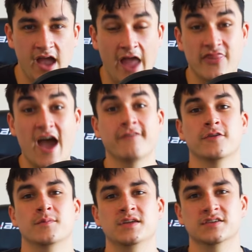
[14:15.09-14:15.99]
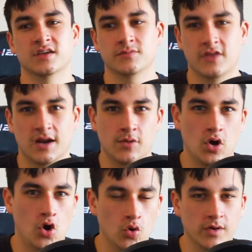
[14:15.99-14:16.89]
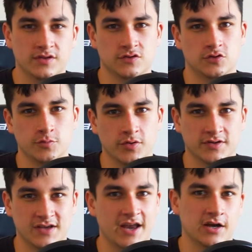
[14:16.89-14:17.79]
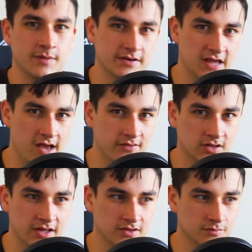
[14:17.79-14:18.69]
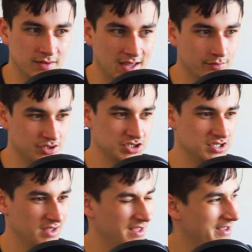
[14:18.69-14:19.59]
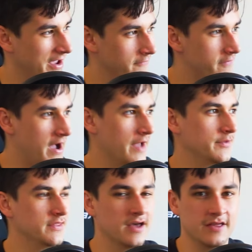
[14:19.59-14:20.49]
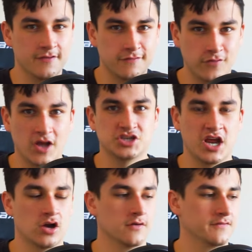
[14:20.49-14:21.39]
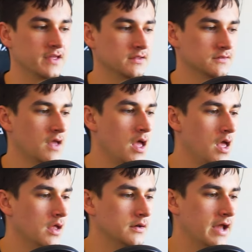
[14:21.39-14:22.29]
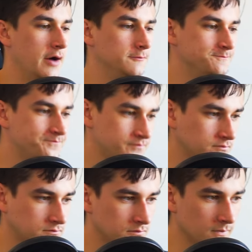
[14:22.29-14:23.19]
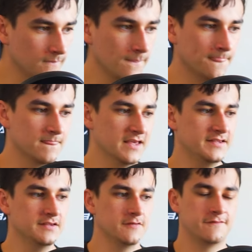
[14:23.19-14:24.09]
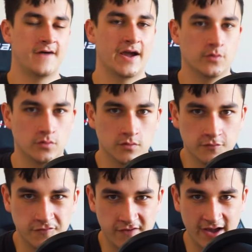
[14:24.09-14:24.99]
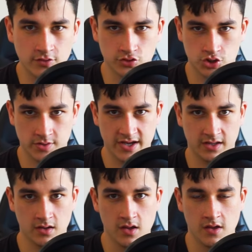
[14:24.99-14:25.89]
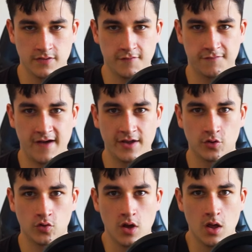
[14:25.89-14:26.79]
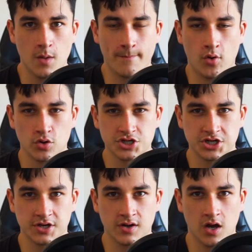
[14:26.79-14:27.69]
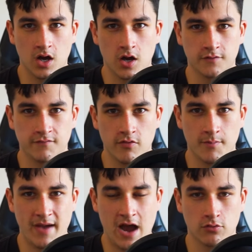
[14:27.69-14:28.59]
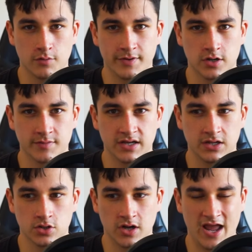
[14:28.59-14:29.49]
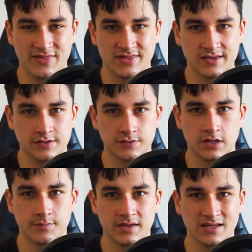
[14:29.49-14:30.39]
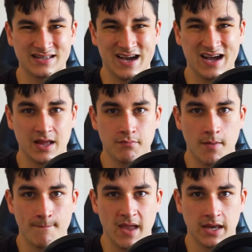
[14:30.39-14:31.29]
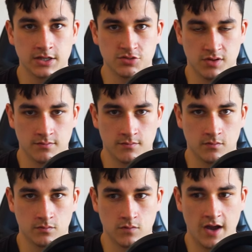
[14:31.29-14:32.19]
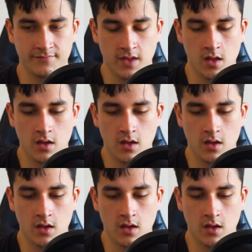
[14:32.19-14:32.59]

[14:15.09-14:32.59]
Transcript: And that for me is something that I'm always super excited about is having being able to just vibe in the fresh air of things. Now, this is the final trick, the final portion of the power pyramid here, and this is going to be time management, right?